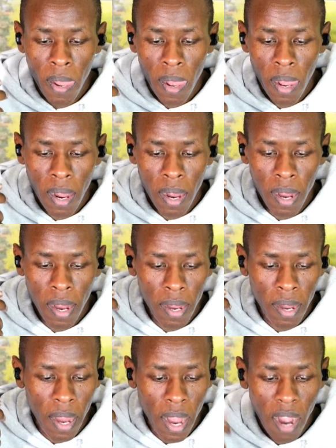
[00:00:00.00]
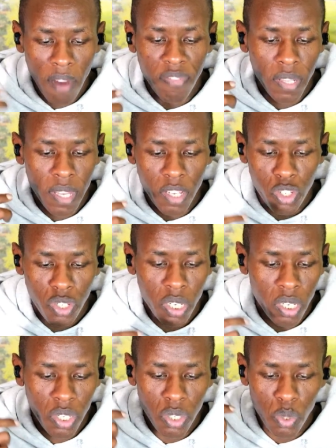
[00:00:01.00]
after the
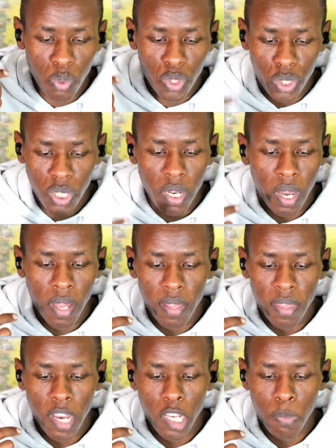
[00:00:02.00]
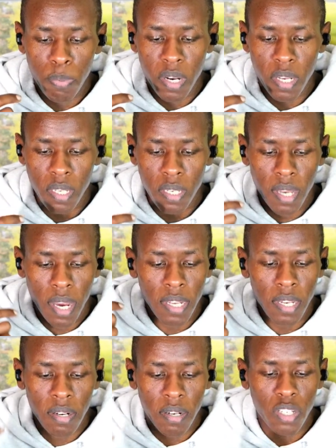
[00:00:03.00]
exchange to share their experiences and
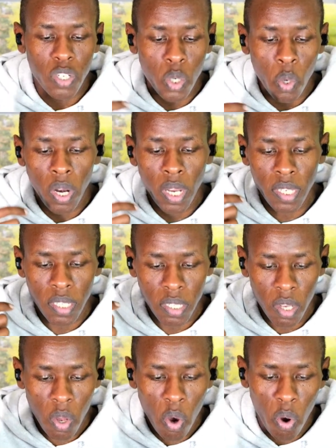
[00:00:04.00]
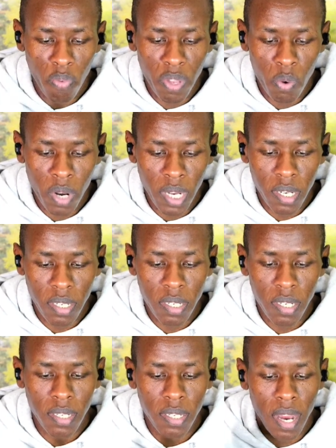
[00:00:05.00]
increase knowledge of the United
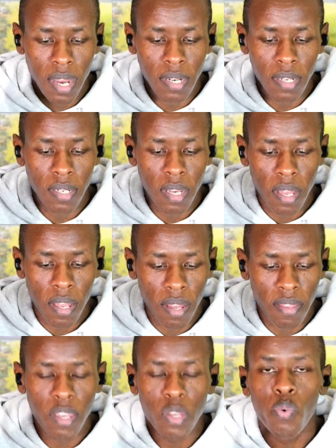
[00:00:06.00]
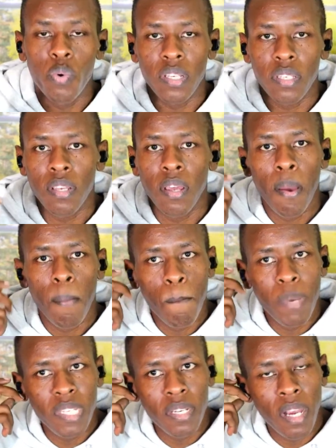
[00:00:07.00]
States and the US.
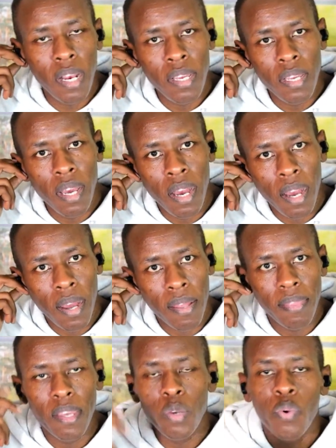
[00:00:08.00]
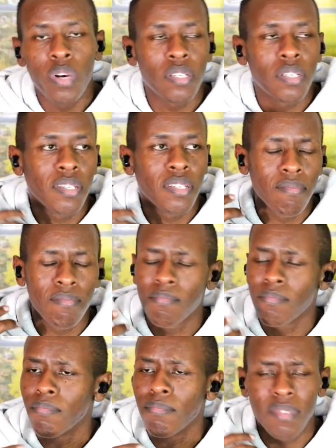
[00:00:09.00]
Basically, the US
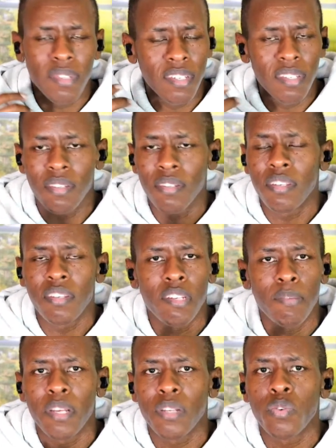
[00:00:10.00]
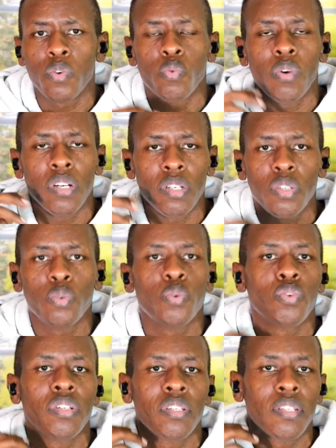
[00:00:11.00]
system does not want you to
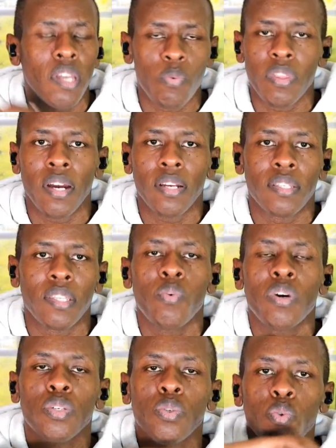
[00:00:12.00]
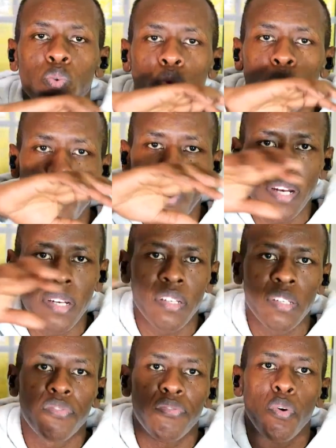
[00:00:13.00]
just stay with that. They want you to go and
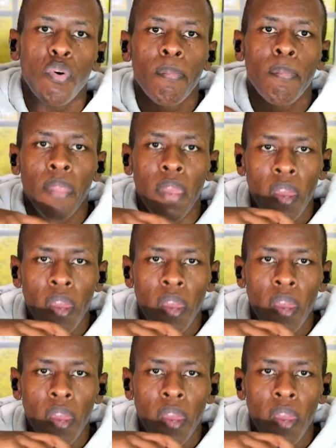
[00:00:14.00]
transform